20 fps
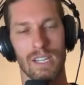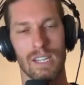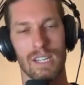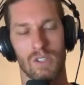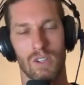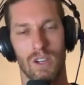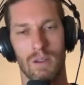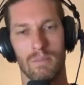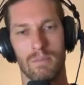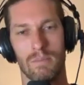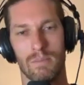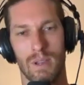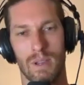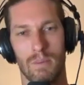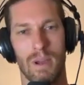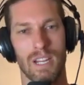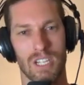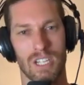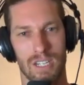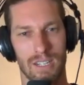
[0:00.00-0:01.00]
So I'm
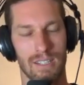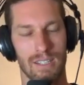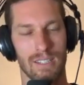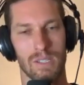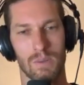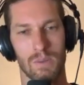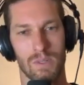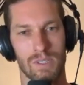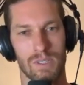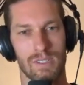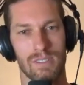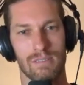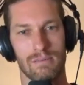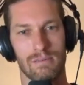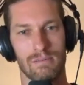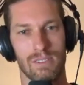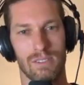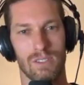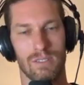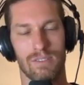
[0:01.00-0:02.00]
imagining this was
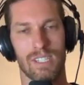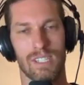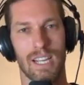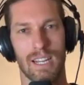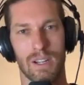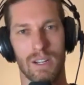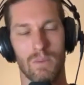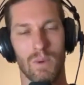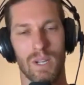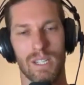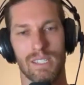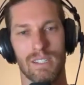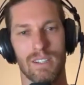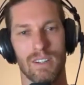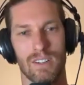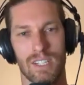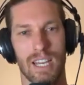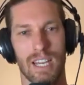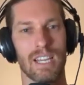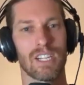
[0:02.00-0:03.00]
sort of standard Western
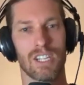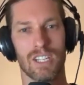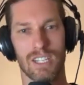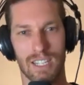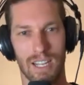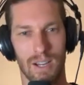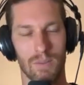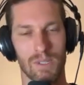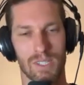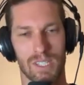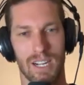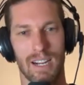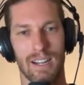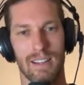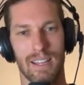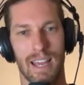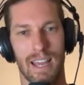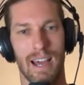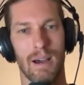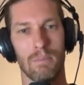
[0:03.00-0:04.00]
notation. That was kind of
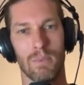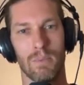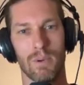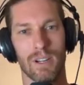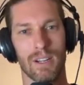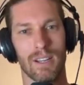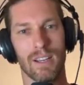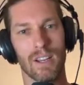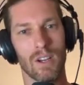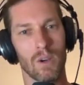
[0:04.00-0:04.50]
the output.